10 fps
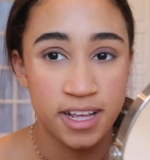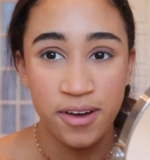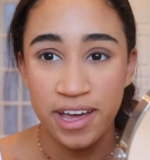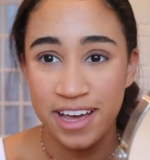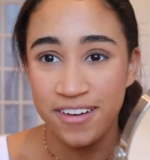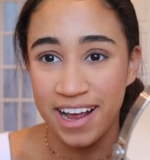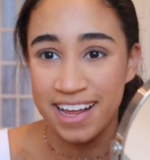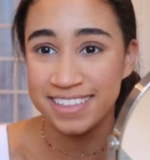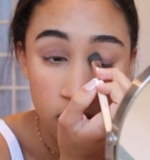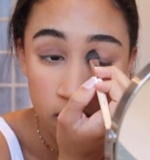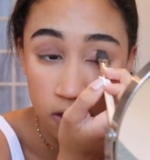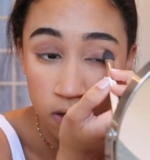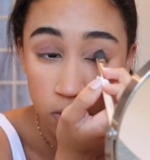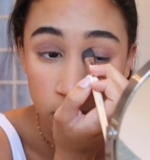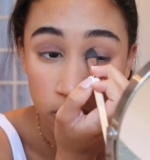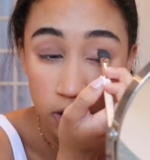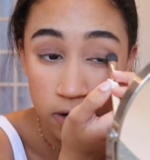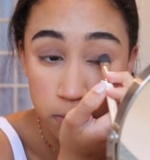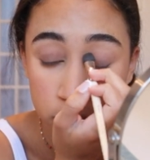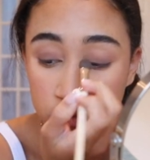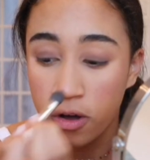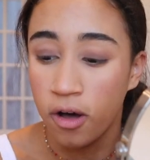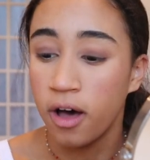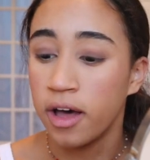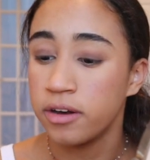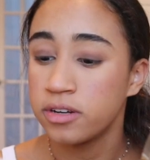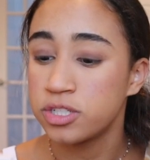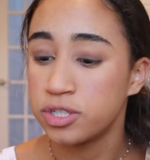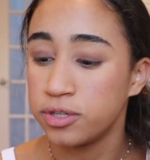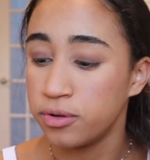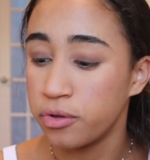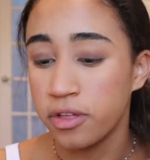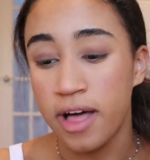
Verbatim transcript: Okay, great. We're gonna move on to the